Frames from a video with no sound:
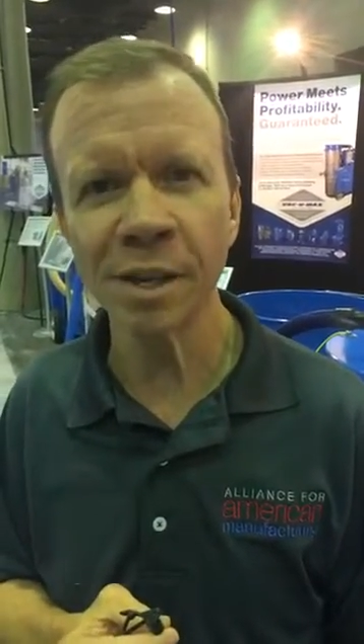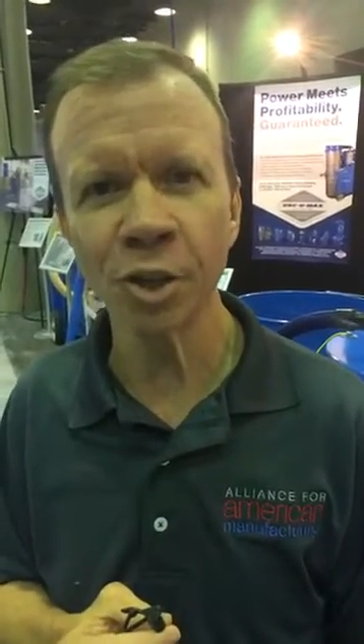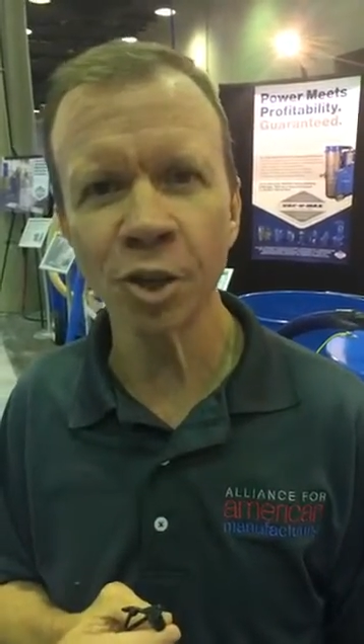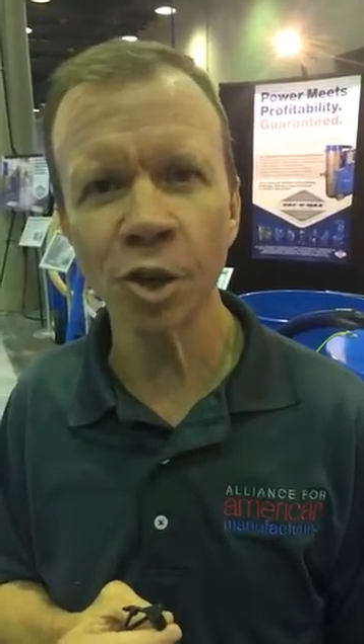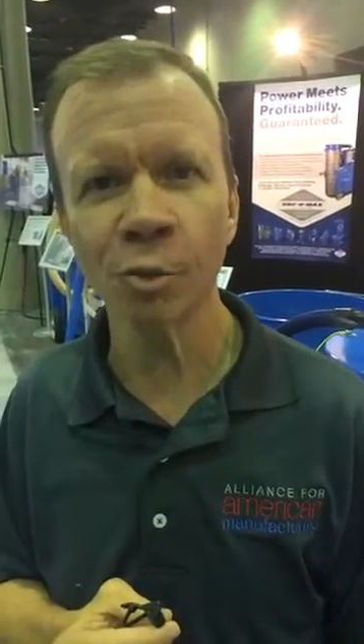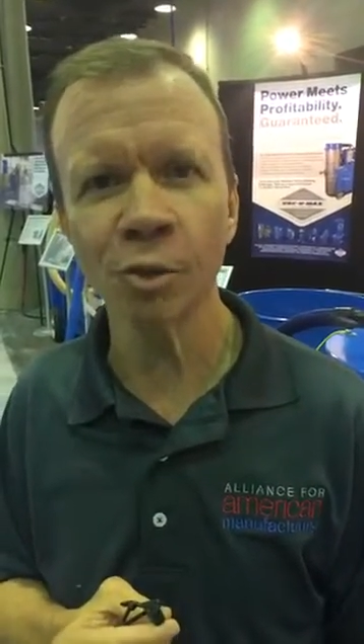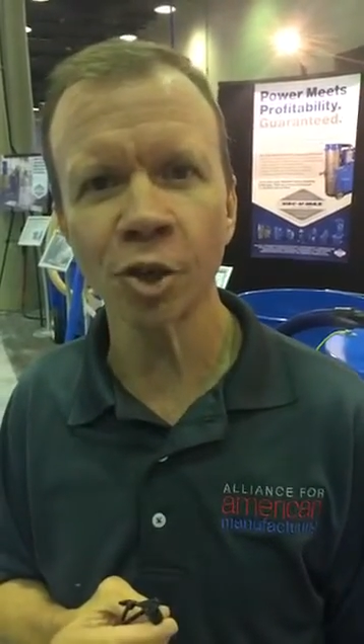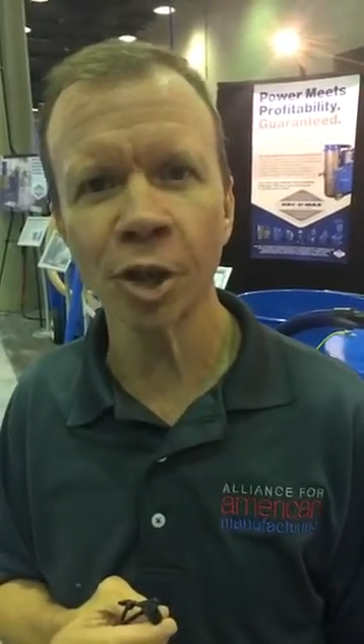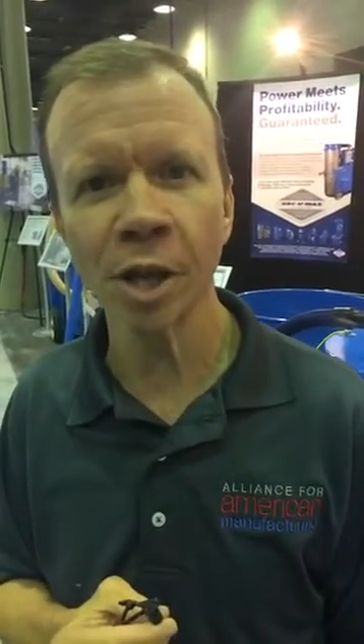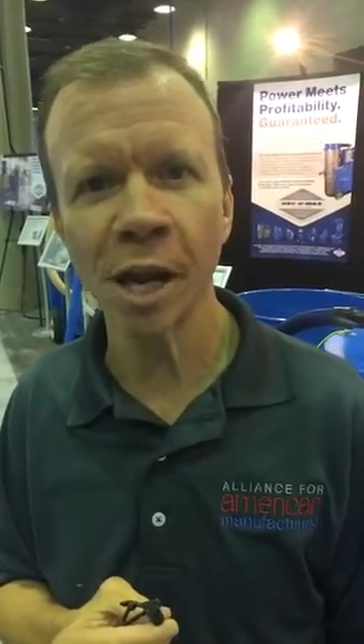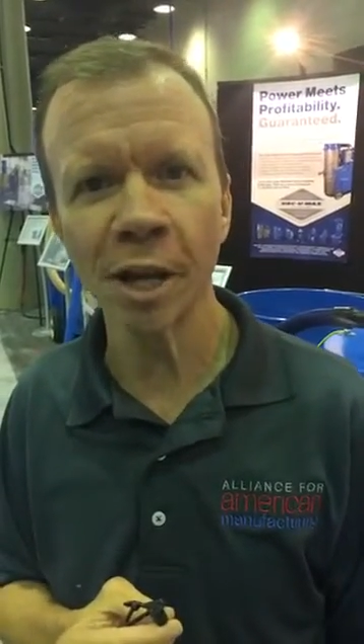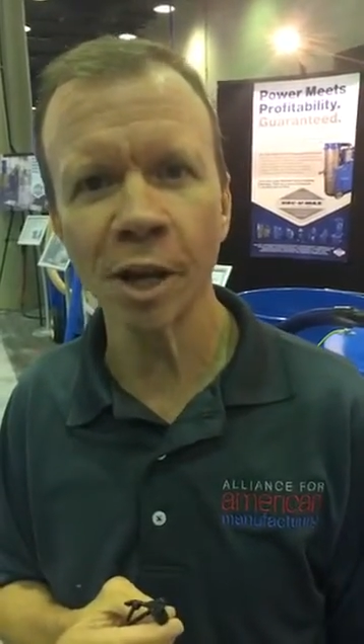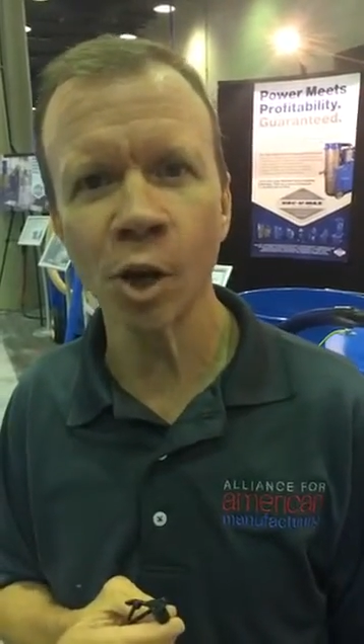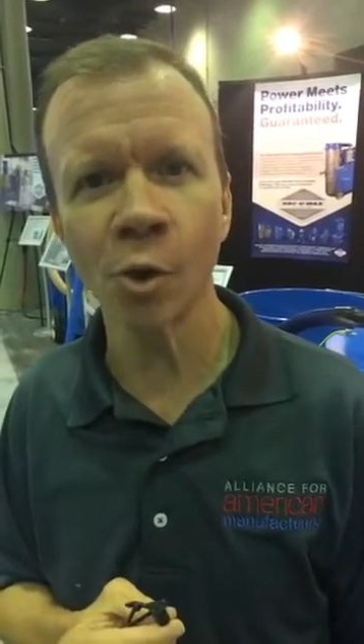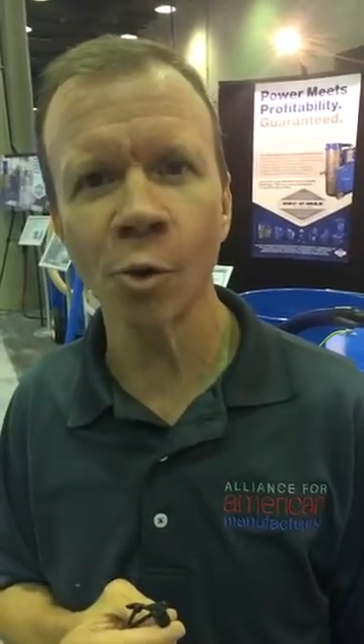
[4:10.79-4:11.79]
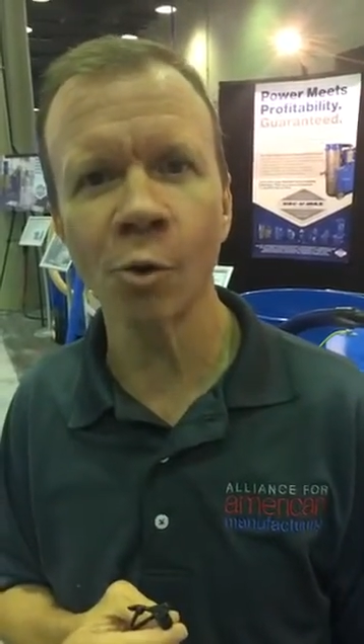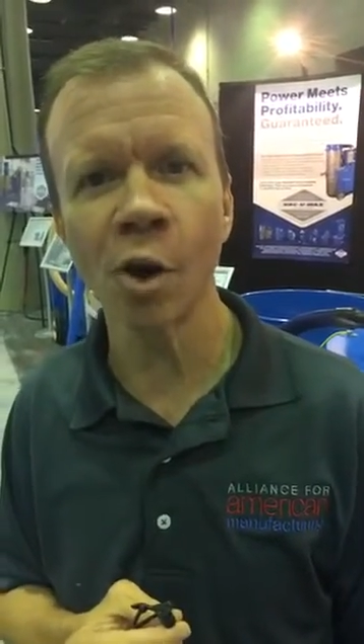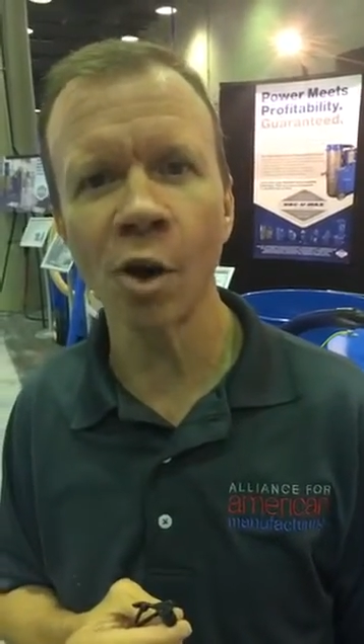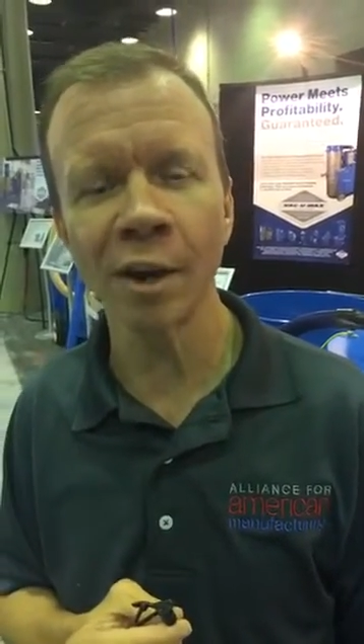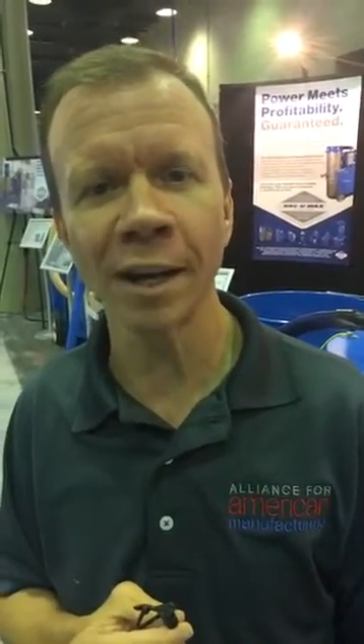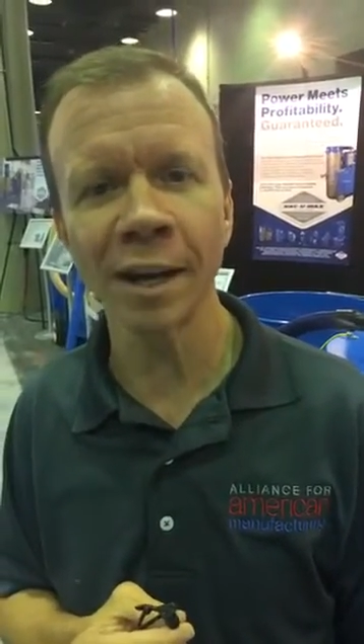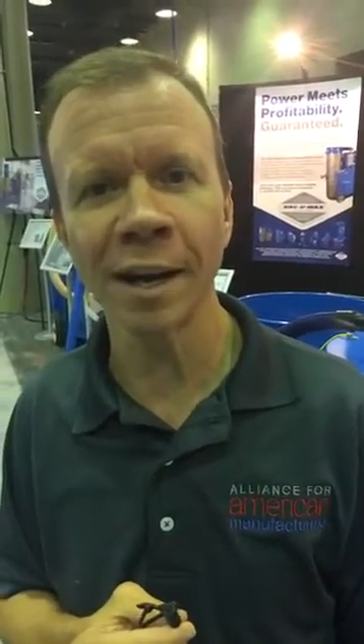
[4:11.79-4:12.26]
show in Chicago
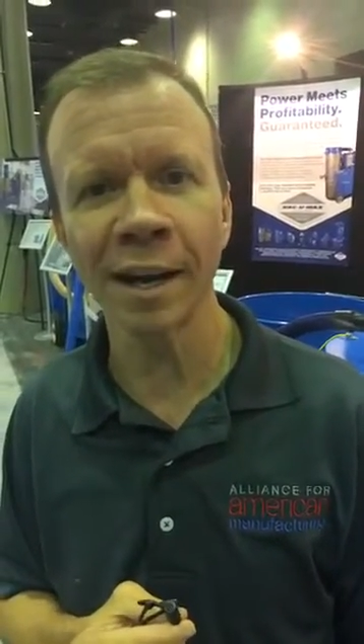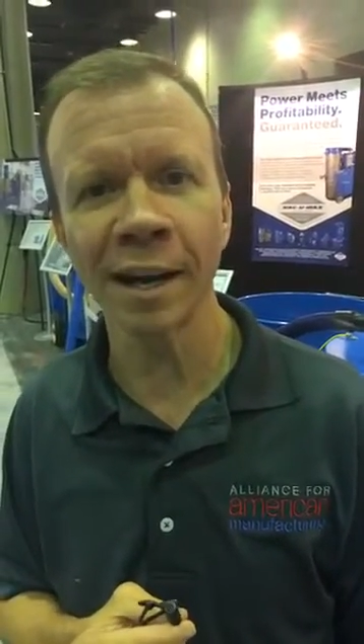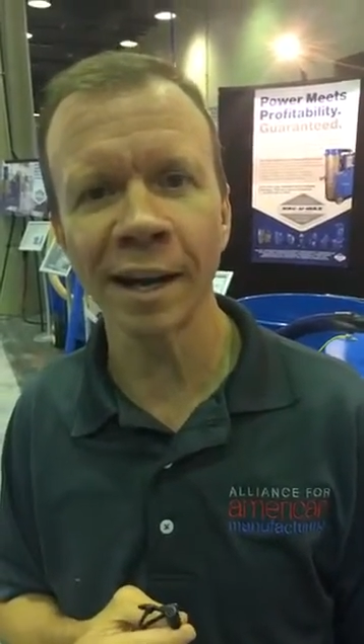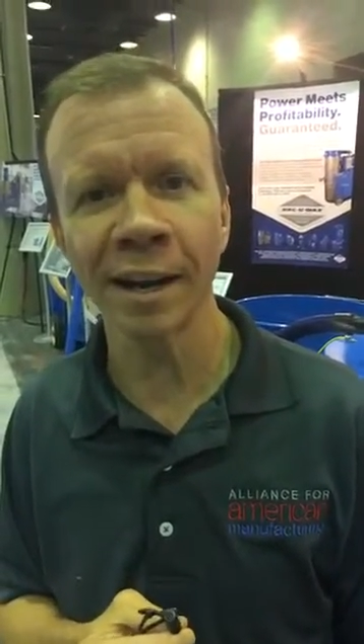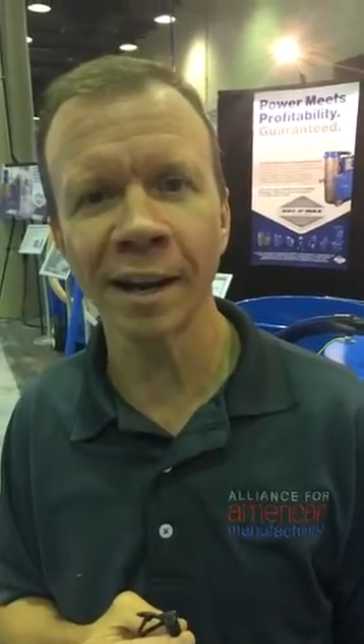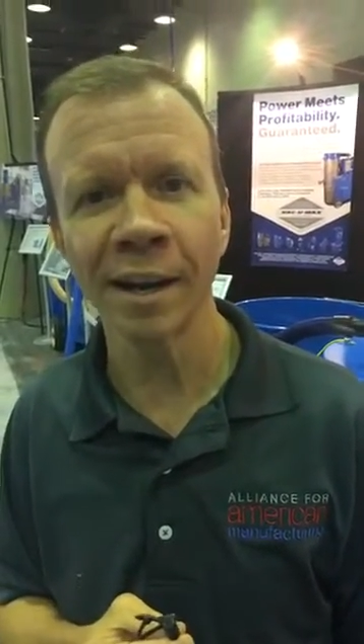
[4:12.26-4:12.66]
online.